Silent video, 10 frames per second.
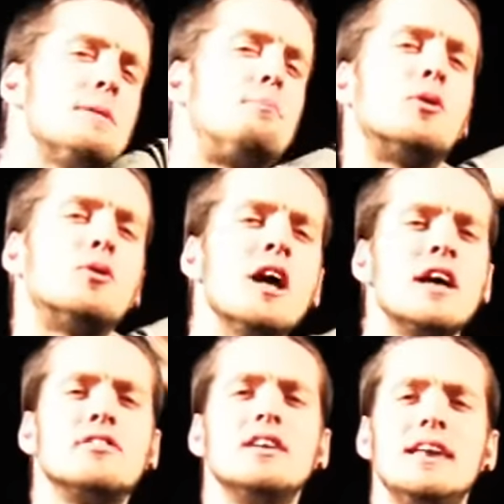people
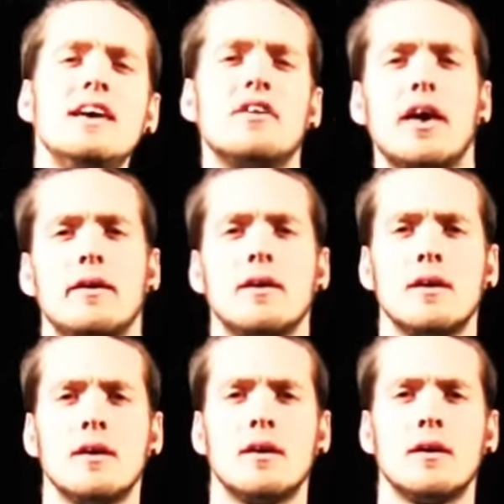that live it.
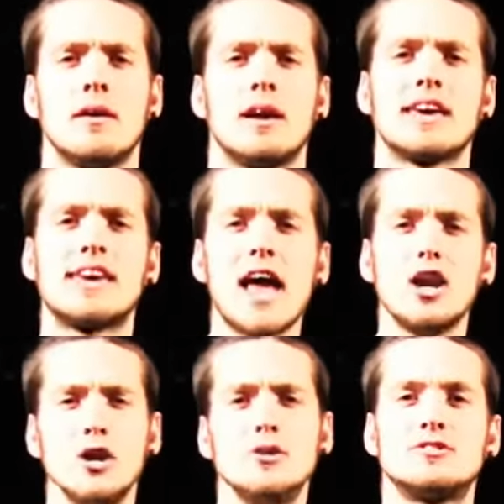
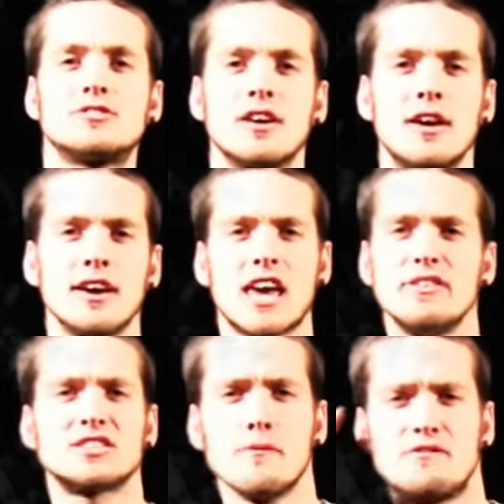Get loose.
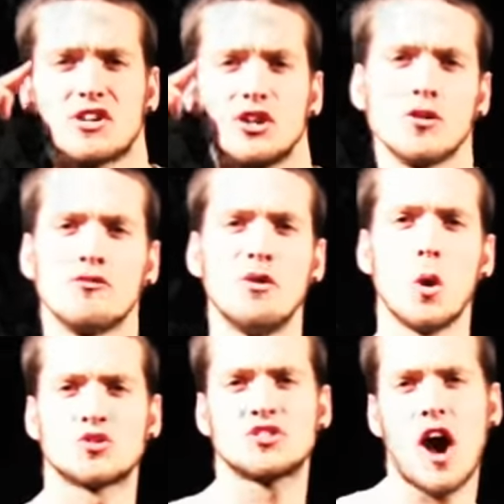Give it some vision and
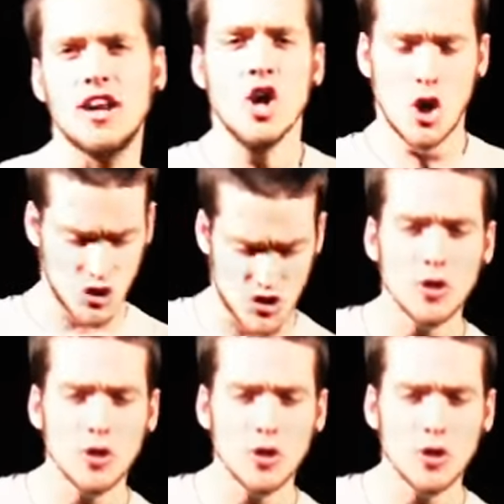foresight and